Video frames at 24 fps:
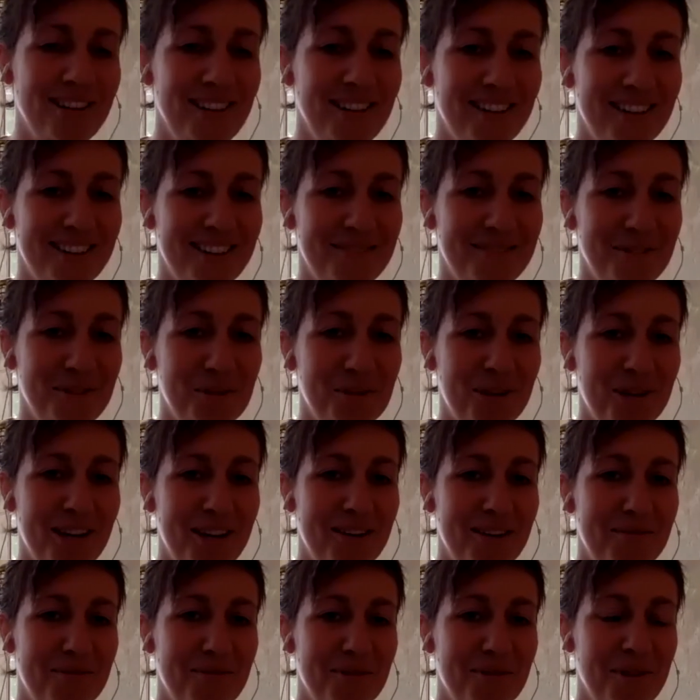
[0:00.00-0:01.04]
hear if you
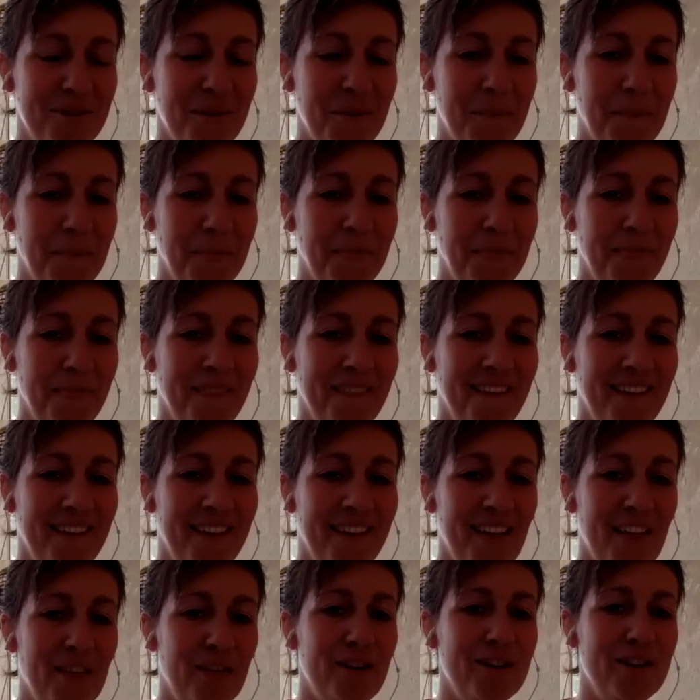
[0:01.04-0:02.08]
have
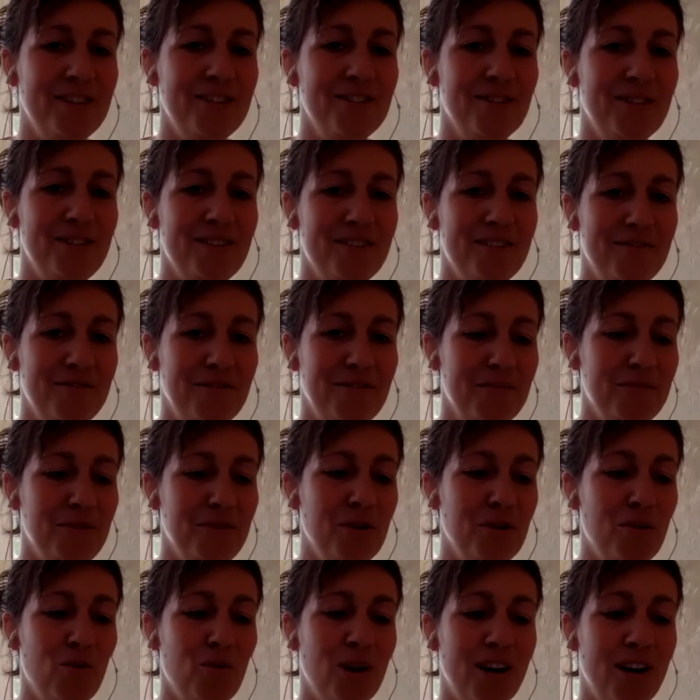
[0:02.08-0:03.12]
thoughts mm. on from
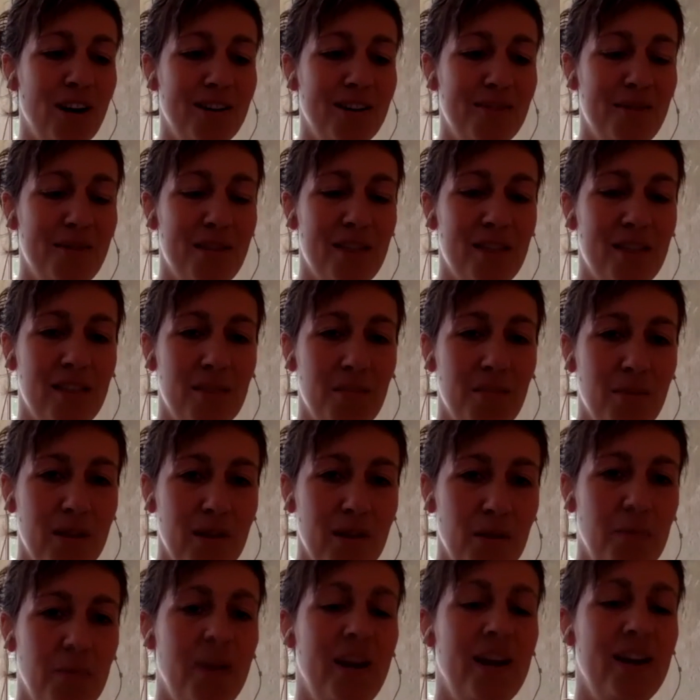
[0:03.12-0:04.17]
your work with
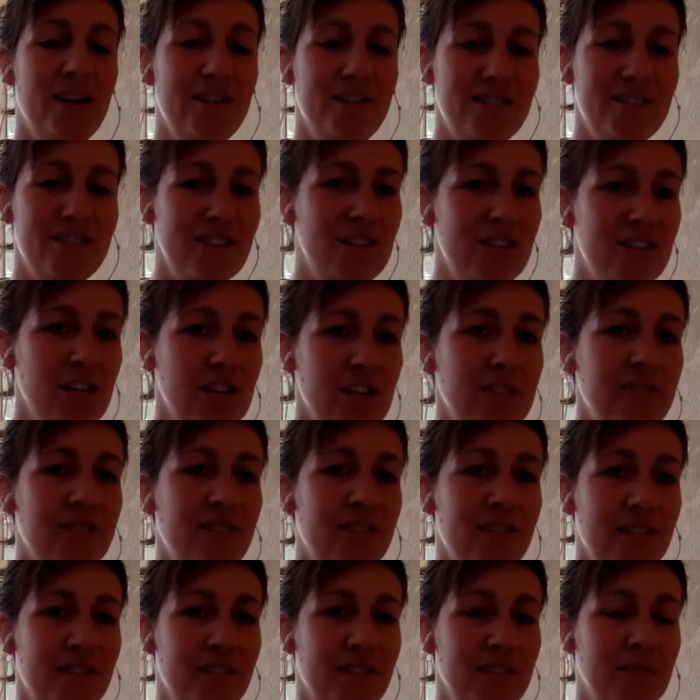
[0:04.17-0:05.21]
with parents and
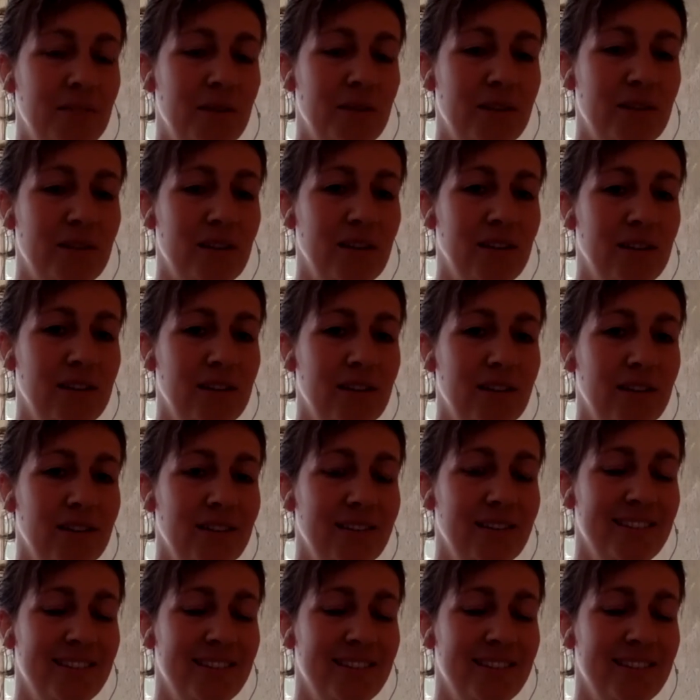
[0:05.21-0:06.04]
children especially